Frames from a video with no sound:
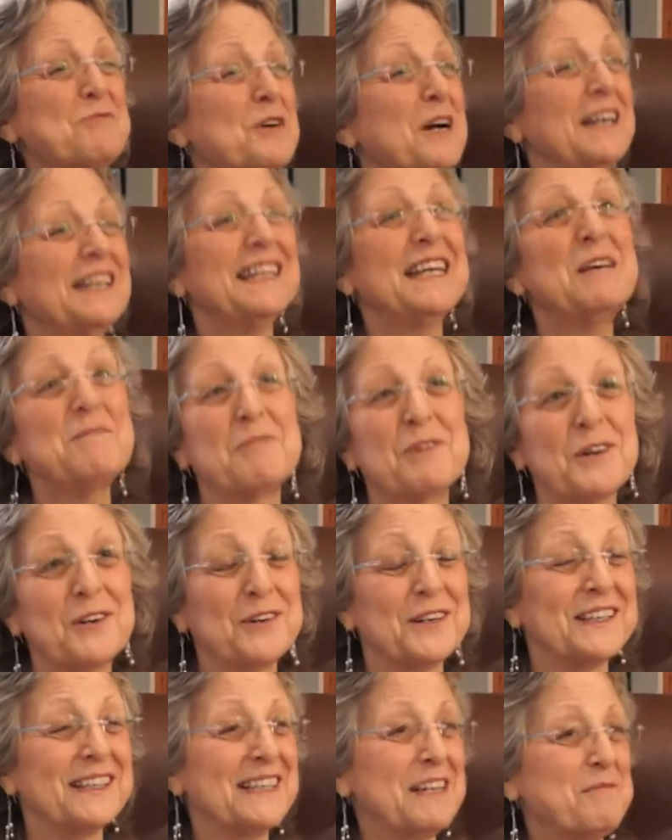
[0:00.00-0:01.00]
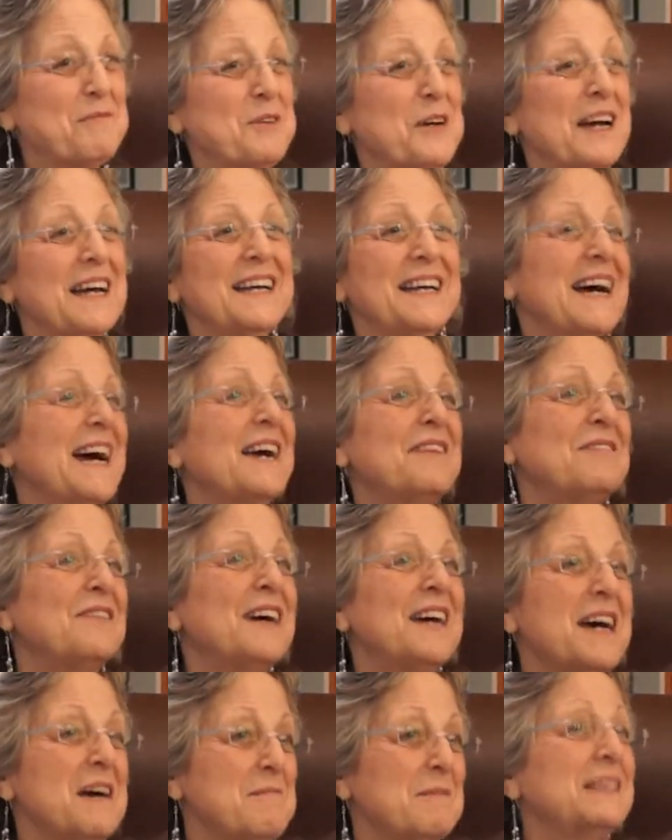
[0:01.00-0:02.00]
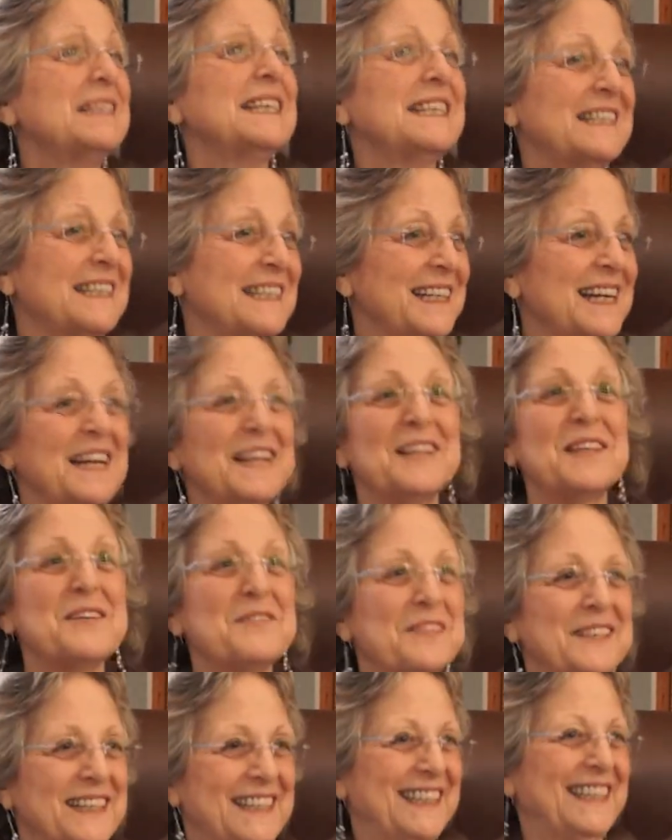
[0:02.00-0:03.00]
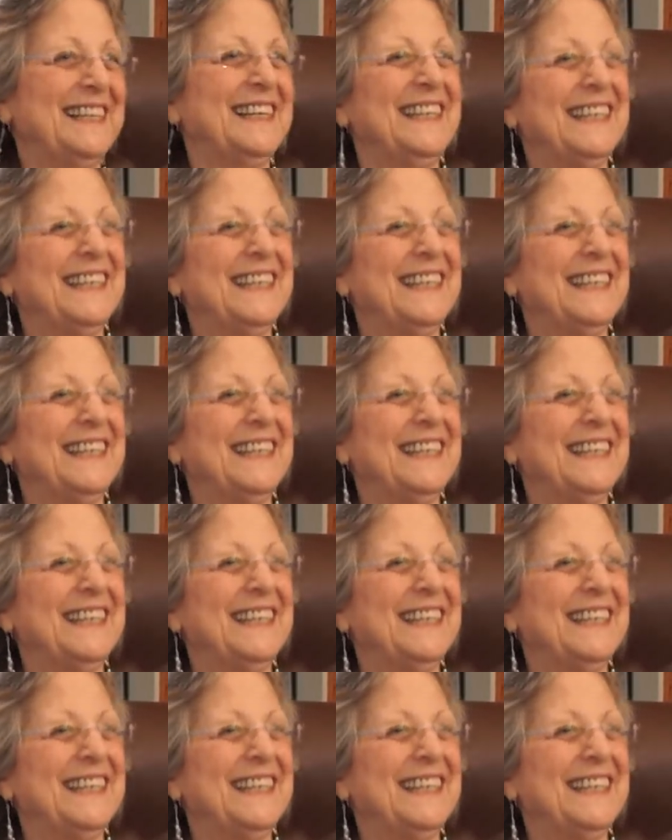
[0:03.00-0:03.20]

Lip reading: I'm trying to keep current. I'm addicted. I love it.